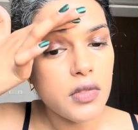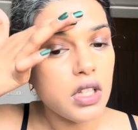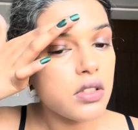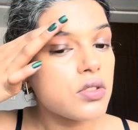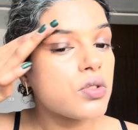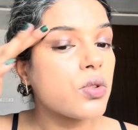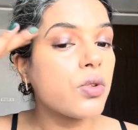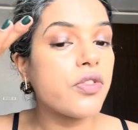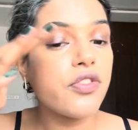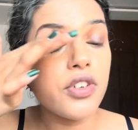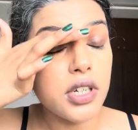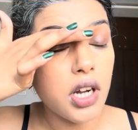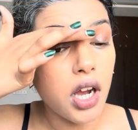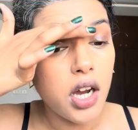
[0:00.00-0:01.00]
So
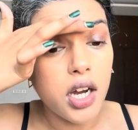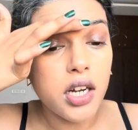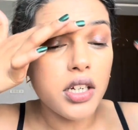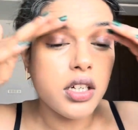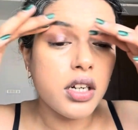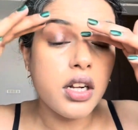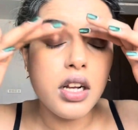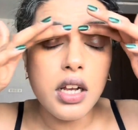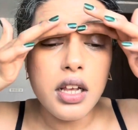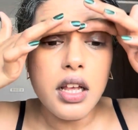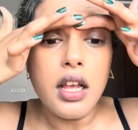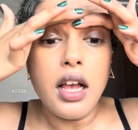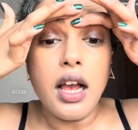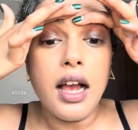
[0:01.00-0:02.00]
for our
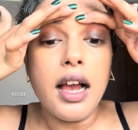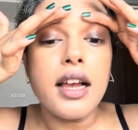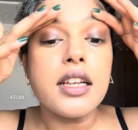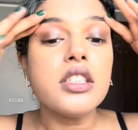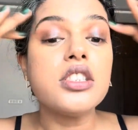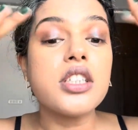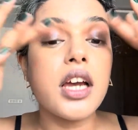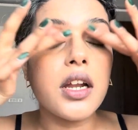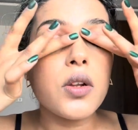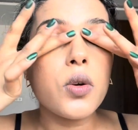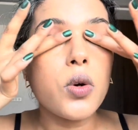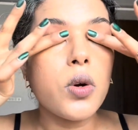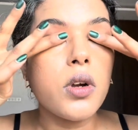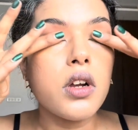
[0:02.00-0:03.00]

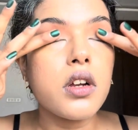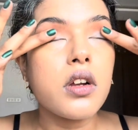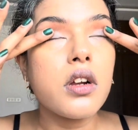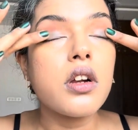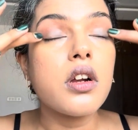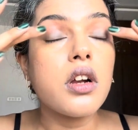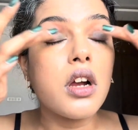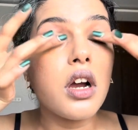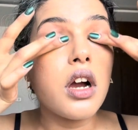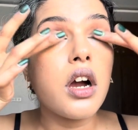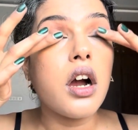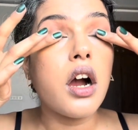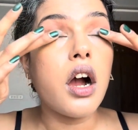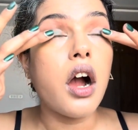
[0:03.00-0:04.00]
eyeshadow,
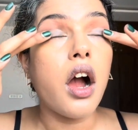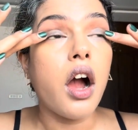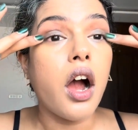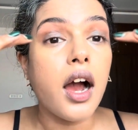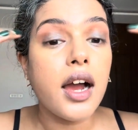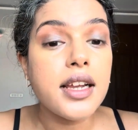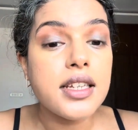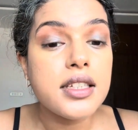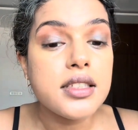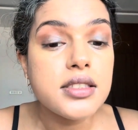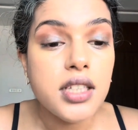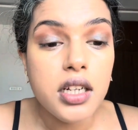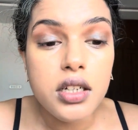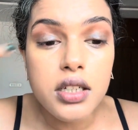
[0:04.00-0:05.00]

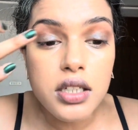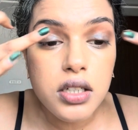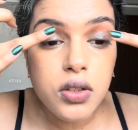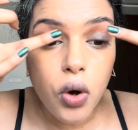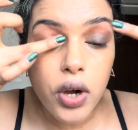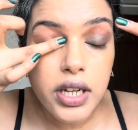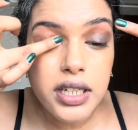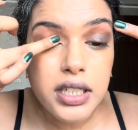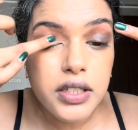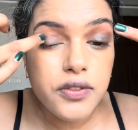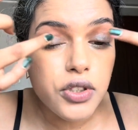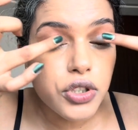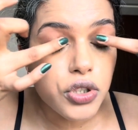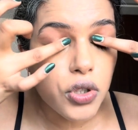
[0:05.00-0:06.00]
eyelids are a little oily
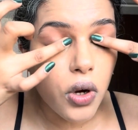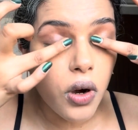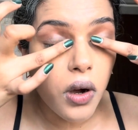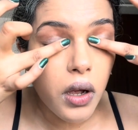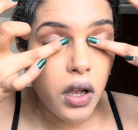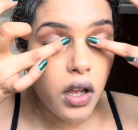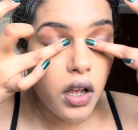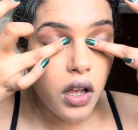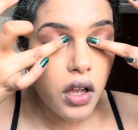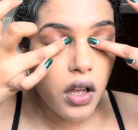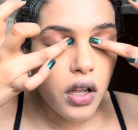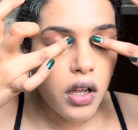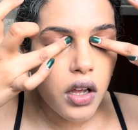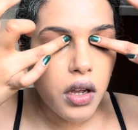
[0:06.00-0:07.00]
for sure.
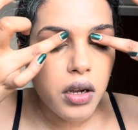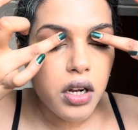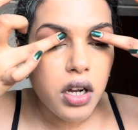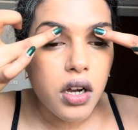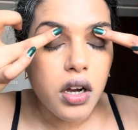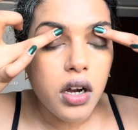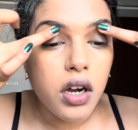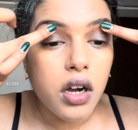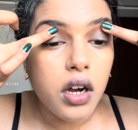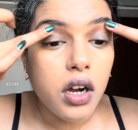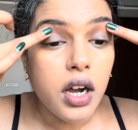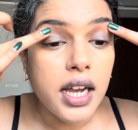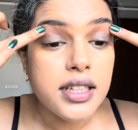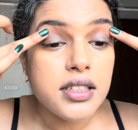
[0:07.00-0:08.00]

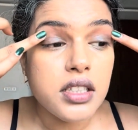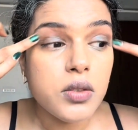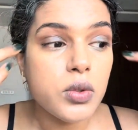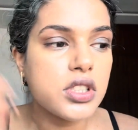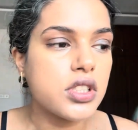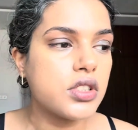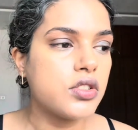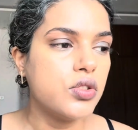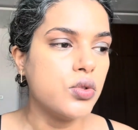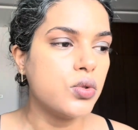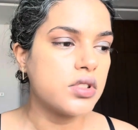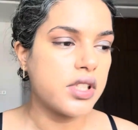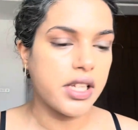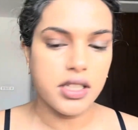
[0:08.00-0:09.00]
I think we'll just
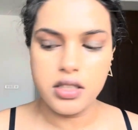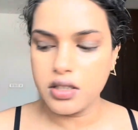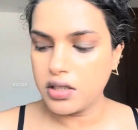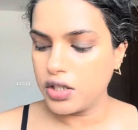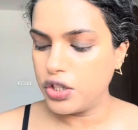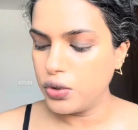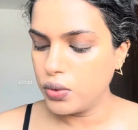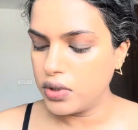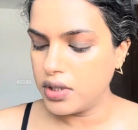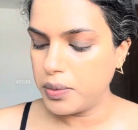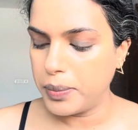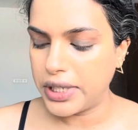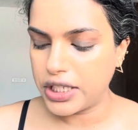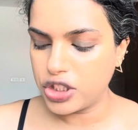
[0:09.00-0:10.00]
use like a cute
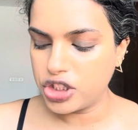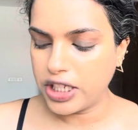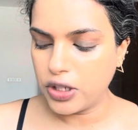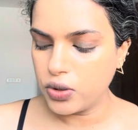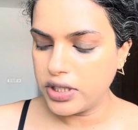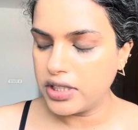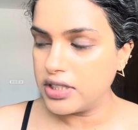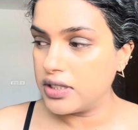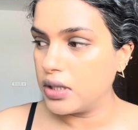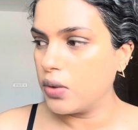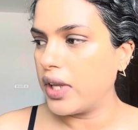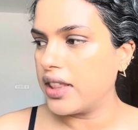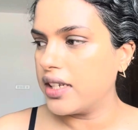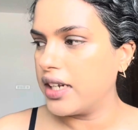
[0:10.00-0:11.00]
base shadow. That's the
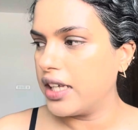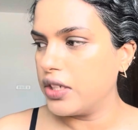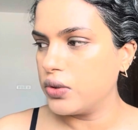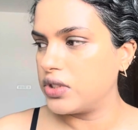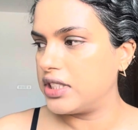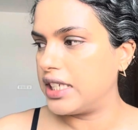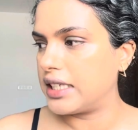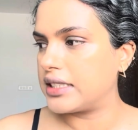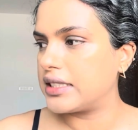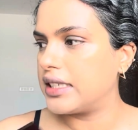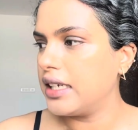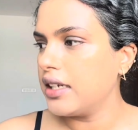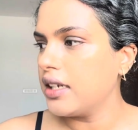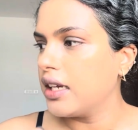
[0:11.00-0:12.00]
one that I used
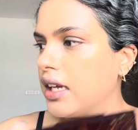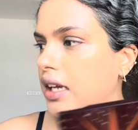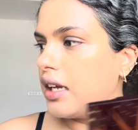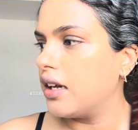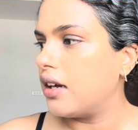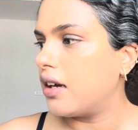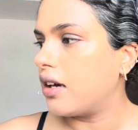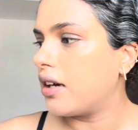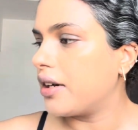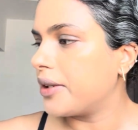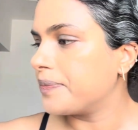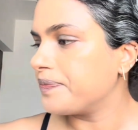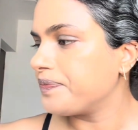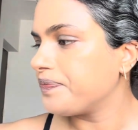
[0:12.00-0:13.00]
yesterday.
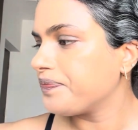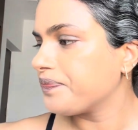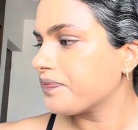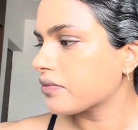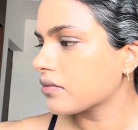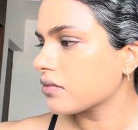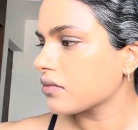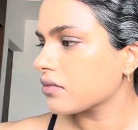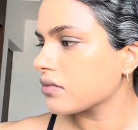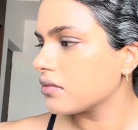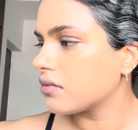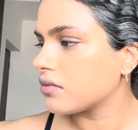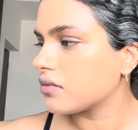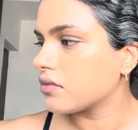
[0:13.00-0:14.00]

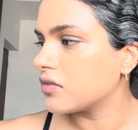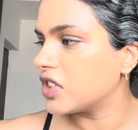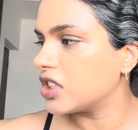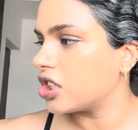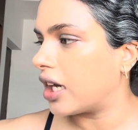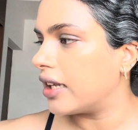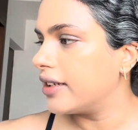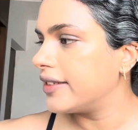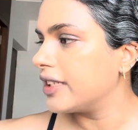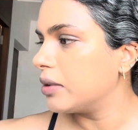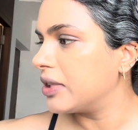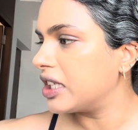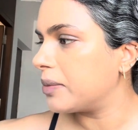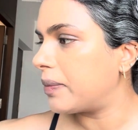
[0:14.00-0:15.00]
The Charlotte
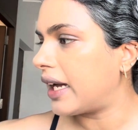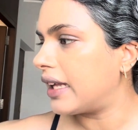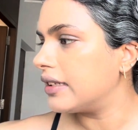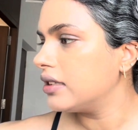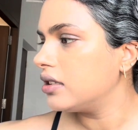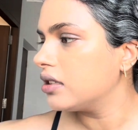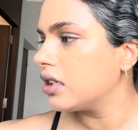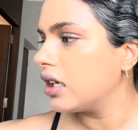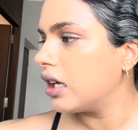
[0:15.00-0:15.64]
Tilbury palette.